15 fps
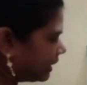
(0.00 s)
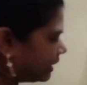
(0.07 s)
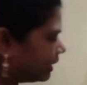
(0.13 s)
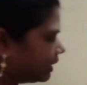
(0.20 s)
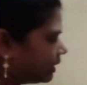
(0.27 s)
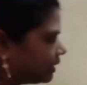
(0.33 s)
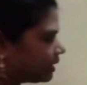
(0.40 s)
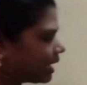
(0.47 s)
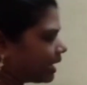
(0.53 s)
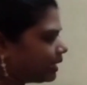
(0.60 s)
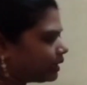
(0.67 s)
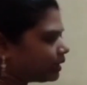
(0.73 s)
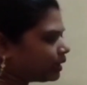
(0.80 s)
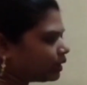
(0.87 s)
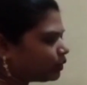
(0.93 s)

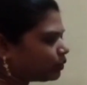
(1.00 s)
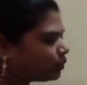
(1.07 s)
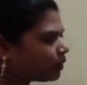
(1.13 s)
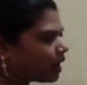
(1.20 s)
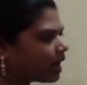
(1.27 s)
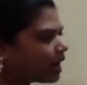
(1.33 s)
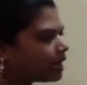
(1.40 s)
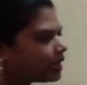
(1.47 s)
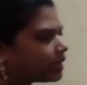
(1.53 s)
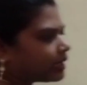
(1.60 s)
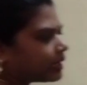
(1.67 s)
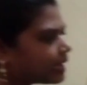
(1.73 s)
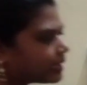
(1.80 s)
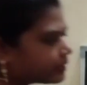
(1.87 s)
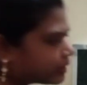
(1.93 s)
92 are
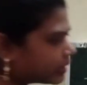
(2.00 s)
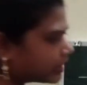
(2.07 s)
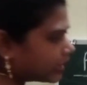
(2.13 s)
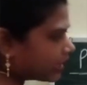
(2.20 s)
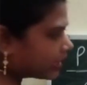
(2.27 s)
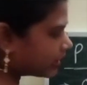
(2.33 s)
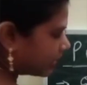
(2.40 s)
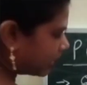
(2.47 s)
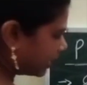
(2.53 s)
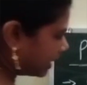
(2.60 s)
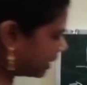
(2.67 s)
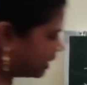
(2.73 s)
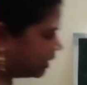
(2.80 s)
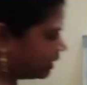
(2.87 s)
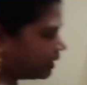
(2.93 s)
naturally occurring,
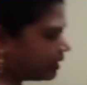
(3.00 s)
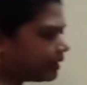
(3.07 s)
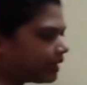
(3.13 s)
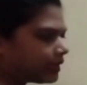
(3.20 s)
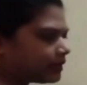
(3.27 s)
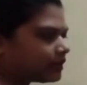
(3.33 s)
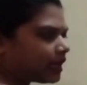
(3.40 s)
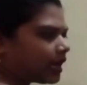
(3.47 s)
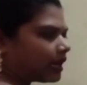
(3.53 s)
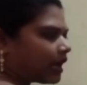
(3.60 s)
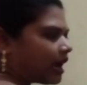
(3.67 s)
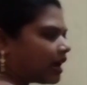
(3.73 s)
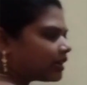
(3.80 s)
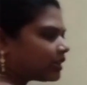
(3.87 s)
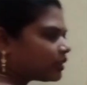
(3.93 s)
rest are
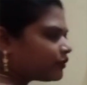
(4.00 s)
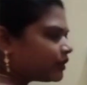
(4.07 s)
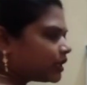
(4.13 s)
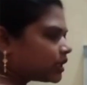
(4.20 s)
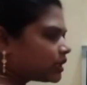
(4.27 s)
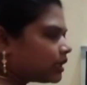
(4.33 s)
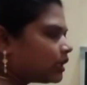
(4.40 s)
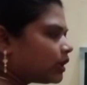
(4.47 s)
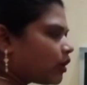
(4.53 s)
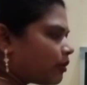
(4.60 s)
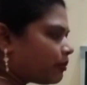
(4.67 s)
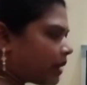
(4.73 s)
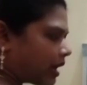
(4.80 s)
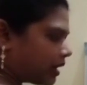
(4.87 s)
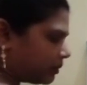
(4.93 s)
artificially or
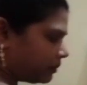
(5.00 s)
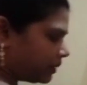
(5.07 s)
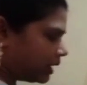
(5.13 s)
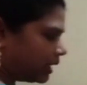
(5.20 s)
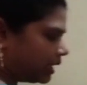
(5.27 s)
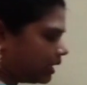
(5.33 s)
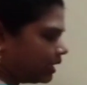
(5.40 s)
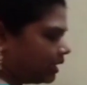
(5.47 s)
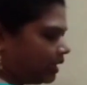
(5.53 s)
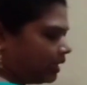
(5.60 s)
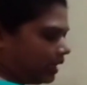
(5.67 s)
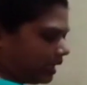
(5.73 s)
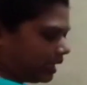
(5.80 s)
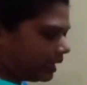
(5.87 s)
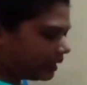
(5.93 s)
man-made.
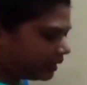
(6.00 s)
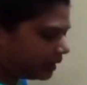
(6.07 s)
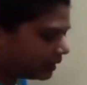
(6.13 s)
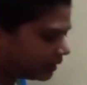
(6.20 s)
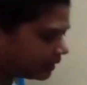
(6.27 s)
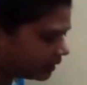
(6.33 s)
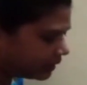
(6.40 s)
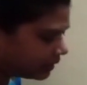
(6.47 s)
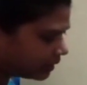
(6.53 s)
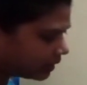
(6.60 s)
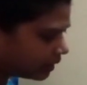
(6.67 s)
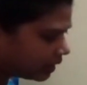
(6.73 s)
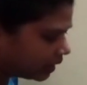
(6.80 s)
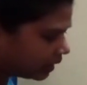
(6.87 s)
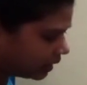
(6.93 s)
In this,
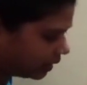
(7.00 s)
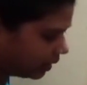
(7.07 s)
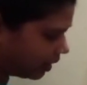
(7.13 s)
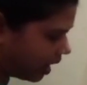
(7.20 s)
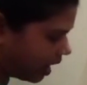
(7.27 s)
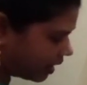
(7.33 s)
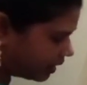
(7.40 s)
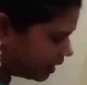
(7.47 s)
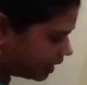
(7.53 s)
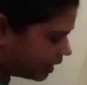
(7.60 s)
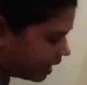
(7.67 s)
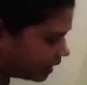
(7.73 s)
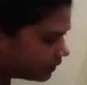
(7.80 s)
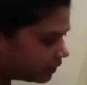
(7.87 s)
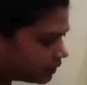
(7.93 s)

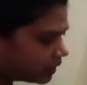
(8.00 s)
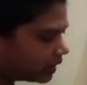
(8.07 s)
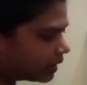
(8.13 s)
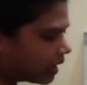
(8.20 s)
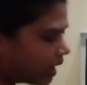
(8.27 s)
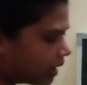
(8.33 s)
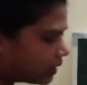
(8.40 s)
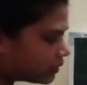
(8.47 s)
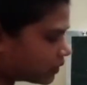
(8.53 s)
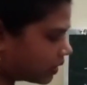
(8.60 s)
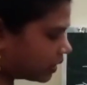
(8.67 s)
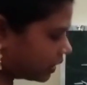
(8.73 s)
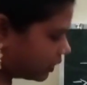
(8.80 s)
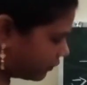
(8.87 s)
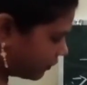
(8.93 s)
103 are solid
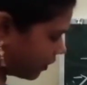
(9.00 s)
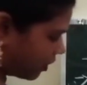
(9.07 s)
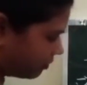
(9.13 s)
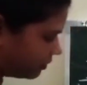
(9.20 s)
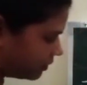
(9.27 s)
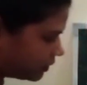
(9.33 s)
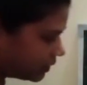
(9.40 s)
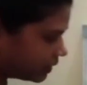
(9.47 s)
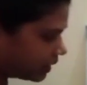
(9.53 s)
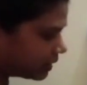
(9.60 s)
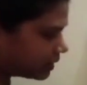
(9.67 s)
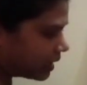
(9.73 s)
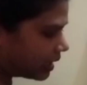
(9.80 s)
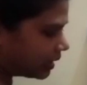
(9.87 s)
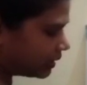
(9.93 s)
form, 6 are in the
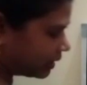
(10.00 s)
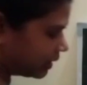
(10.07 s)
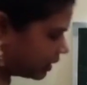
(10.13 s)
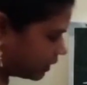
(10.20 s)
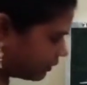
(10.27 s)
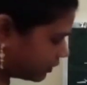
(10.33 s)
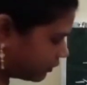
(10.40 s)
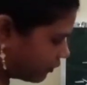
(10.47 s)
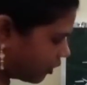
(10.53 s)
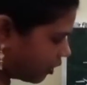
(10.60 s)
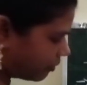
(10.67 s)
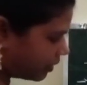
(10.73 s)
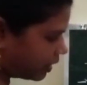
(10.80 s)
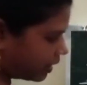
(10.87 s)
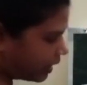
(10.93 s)
liquid form,
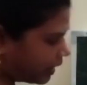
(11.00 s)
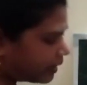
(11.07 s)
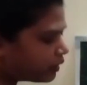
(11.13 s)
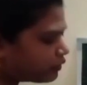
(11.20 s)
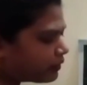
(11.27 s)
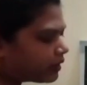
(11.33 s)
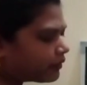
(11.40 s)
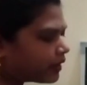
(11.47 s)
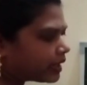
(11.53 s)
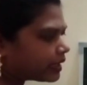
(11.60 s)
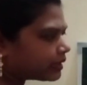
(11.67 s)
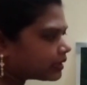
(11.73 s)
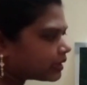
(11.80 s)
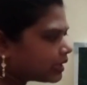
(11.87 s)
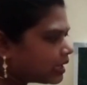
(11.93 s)
and 12 are in the
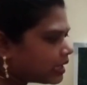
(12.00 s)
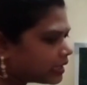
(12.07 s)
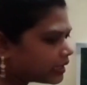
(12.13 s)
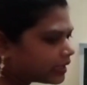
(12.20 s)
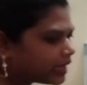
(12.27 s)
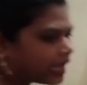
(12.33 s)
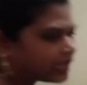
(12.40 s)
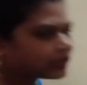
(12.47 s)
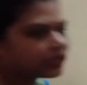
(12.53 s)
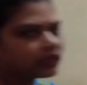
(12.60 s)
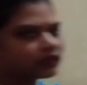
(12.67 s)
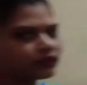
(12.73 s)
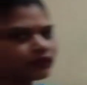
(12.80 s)
gaseous form.